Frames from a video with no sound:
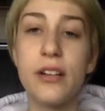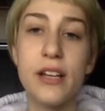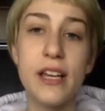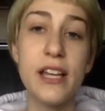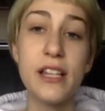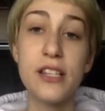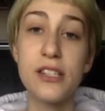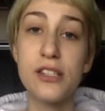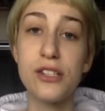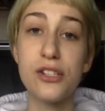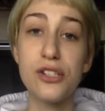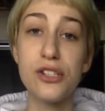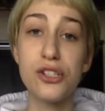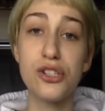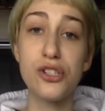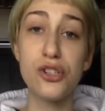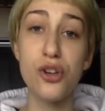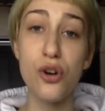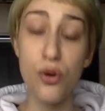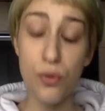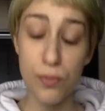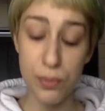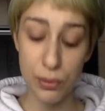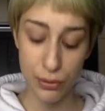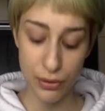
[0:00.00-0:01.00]
it's
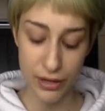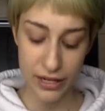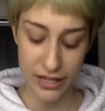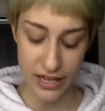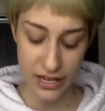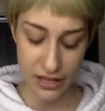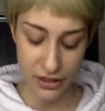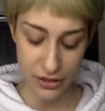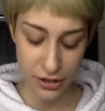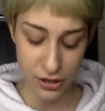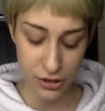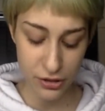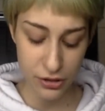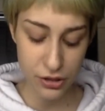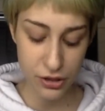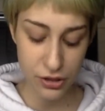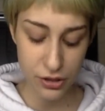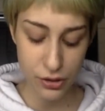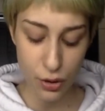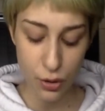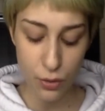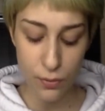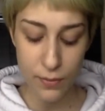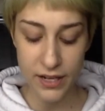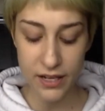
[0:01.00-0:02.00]
so pretty. There's
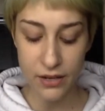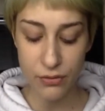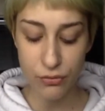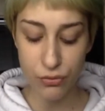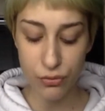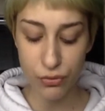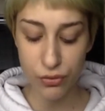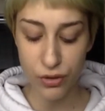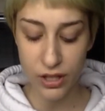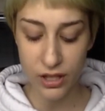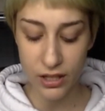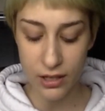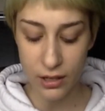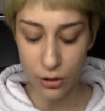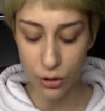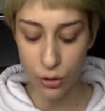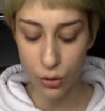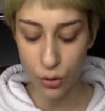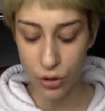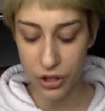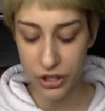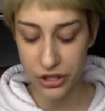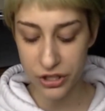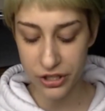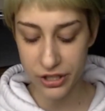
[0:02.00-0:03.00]
so many really
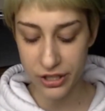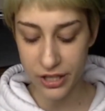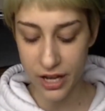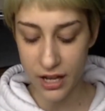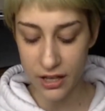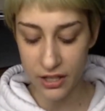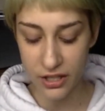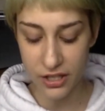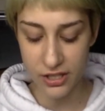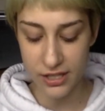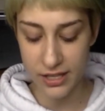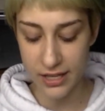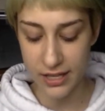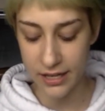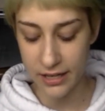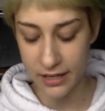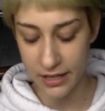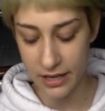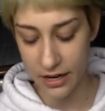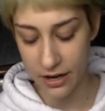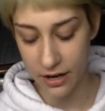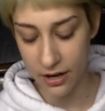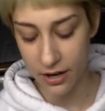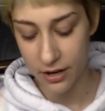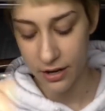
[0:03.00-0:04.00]
gorgeous colors in
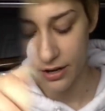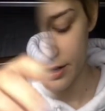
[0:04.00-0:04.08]
here.